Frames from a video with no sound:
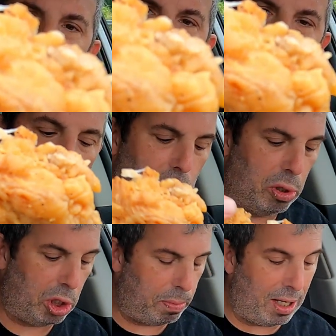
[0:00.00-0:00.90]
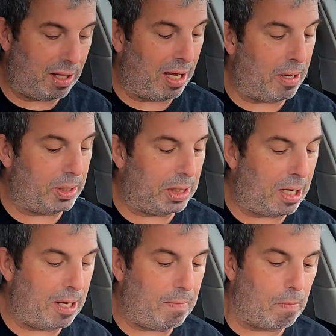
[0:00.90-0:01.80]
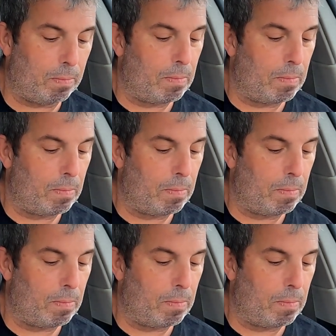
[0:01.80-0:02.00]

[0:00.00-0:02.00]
Nice crispy on the outside.